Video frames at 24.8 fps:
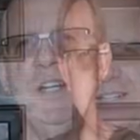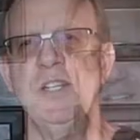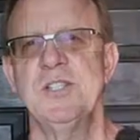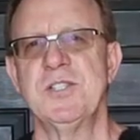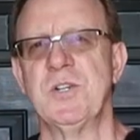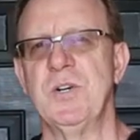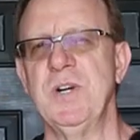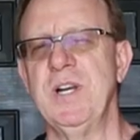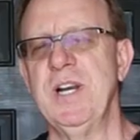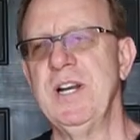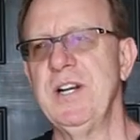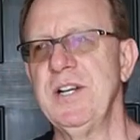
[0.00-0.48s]

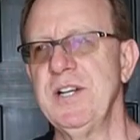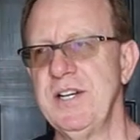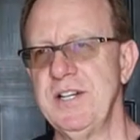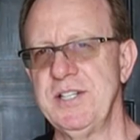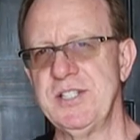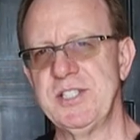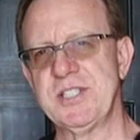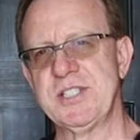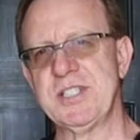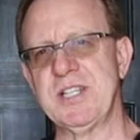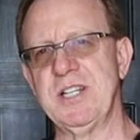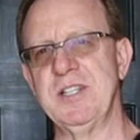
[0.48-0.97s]
So here
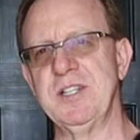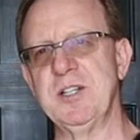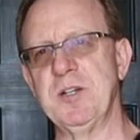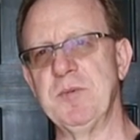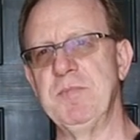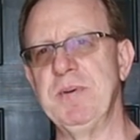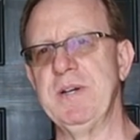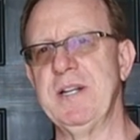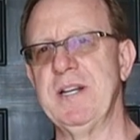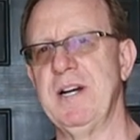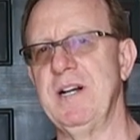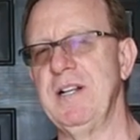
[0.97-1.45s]
in just a little
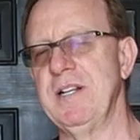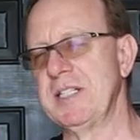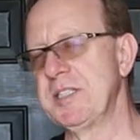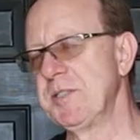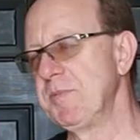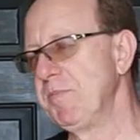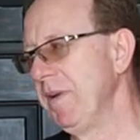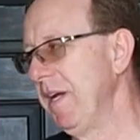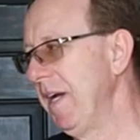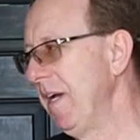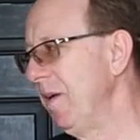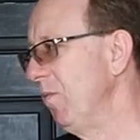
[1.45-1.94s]
bit, I'll
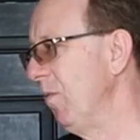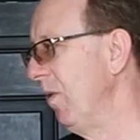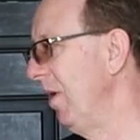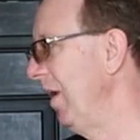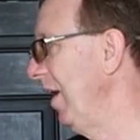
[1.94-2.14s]
explain